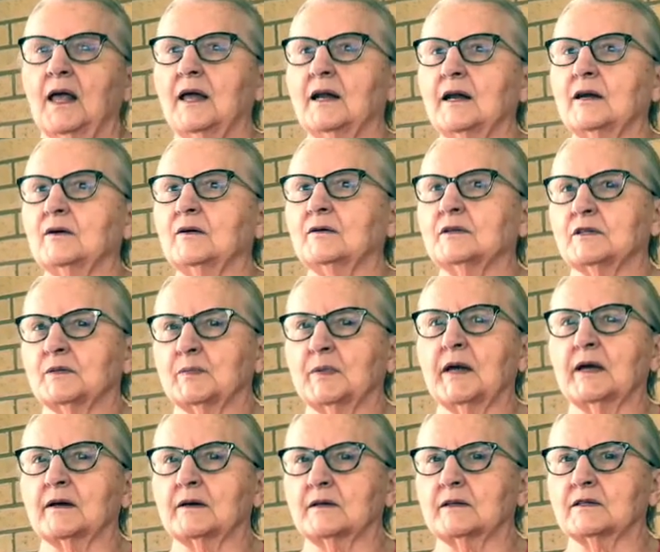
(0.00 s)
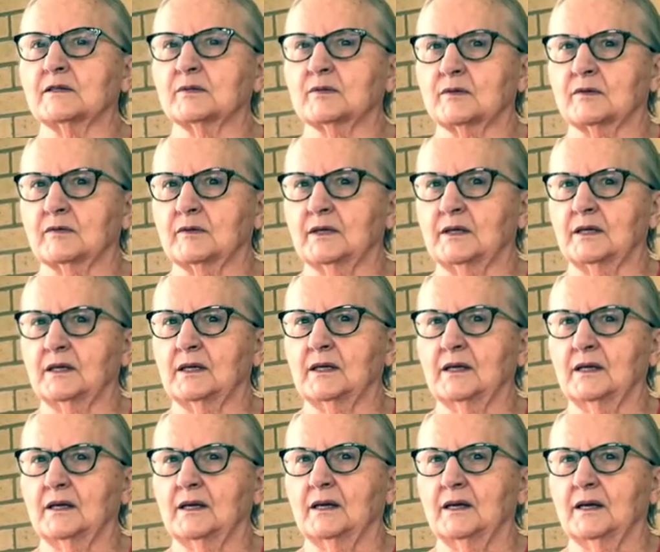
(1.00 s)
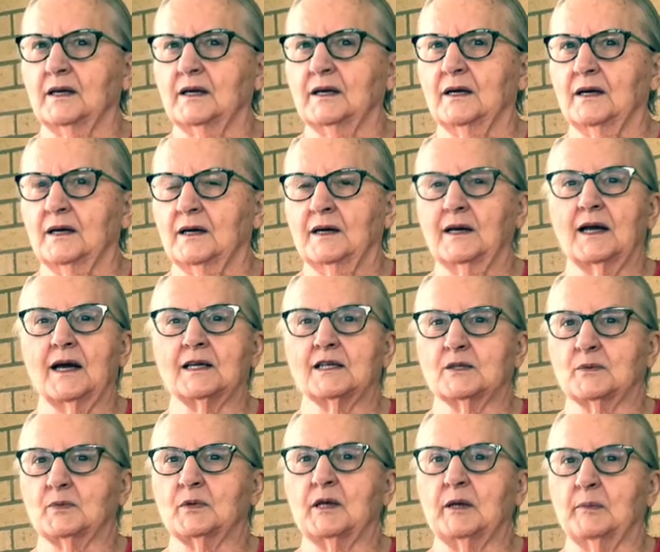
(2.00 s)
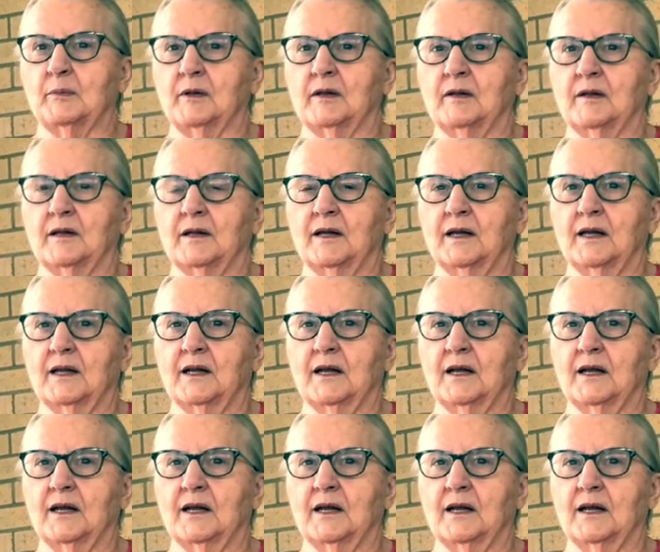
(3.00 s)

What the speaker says: And I know his parents were really nice people, and I